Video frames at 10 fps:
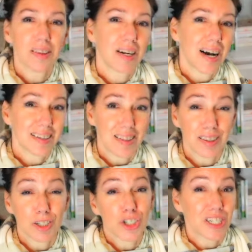that I
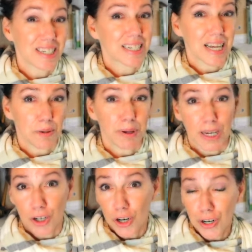think that she doesn't like
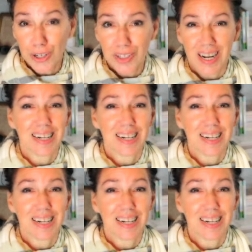being hurt.